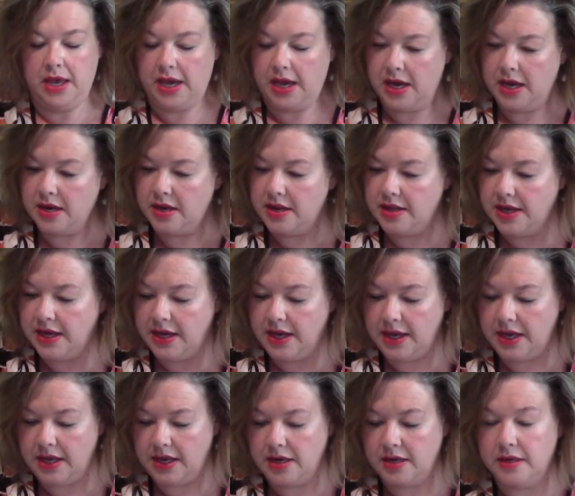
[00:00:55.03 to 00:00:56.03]
and
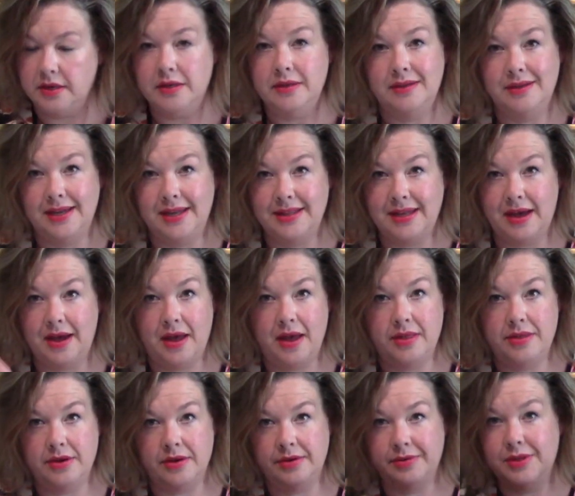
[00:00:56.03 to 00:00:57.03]
then
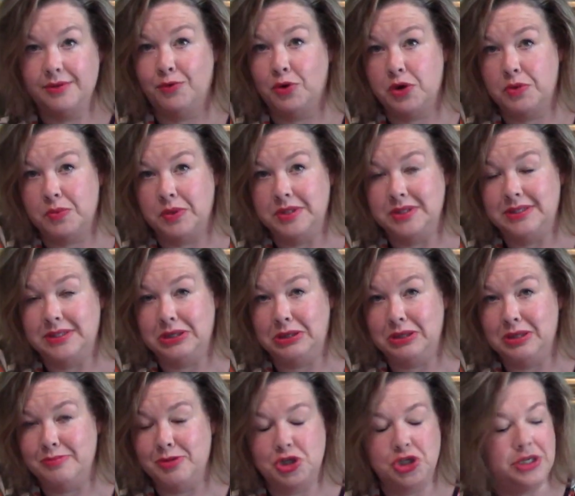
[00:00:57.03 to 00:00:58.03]
the fourth one's still
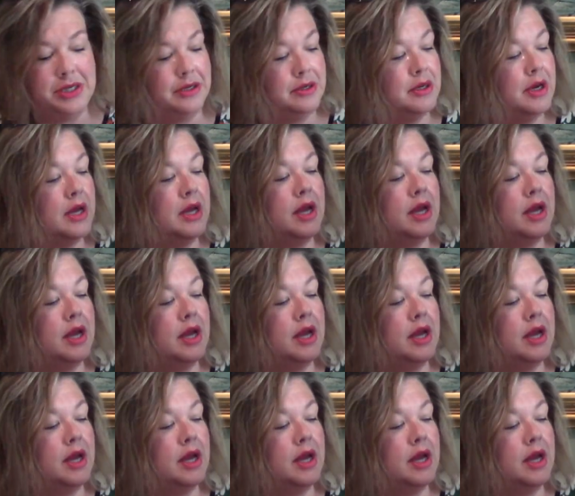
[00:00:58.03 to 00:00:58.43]
in the machine.